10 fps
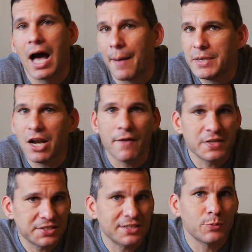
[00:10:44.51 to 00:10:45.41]
I mean,
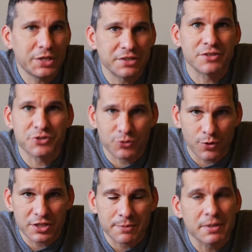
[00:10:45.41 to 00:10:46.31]
obviously, we could
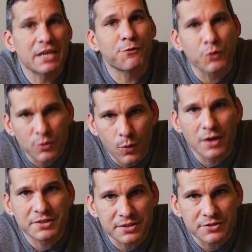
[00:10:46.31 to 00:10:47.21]
destroy them if we
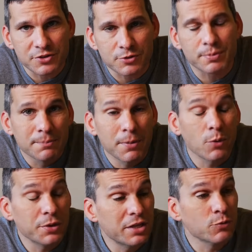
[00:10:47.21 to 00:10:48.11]
wanted to,
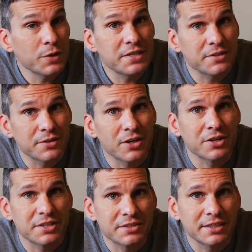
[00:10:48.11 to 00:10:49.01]
but within reason, they're
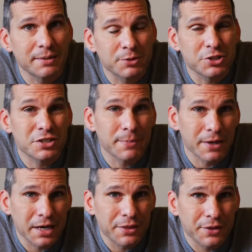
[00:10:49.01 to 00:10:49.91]
going to stand up to just
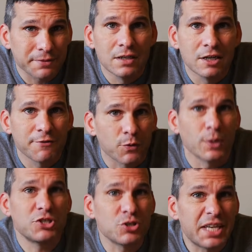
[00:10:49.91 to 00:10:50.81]
about anything. For
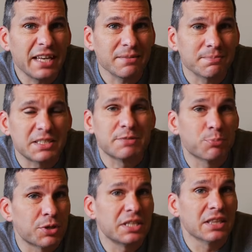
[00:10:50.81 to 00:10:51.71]
what you get, it's
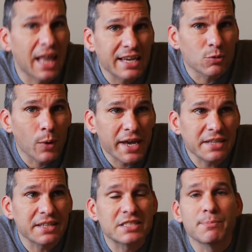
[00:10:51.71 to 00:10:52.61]
pretty
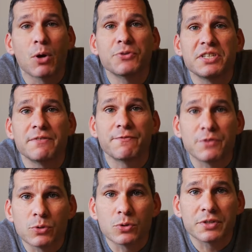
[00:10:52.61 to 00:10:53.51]
lightweight, it's multi
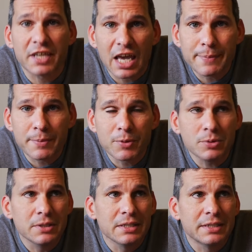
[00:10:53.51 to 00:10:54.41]
fuel
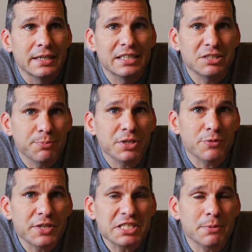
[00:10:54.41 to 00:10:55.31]
capable. Uh, it's a pretty
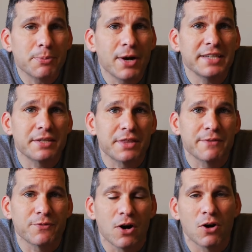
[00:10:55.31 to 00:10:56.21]
reasonable price, I
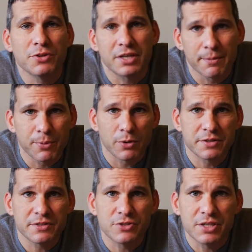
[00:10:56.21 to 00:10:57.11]
think, for all the
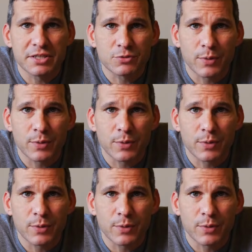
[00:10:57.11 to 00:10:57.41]
components that you get as